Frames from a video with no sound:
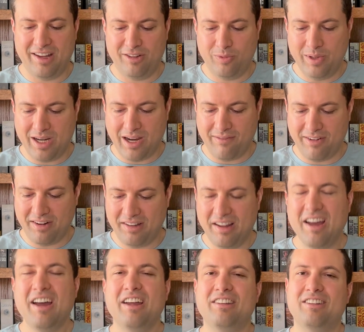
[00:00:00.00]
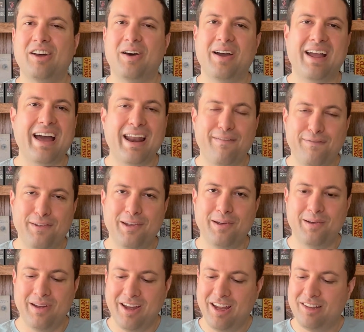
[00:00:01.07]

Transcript: Sweet covers, so I got a few,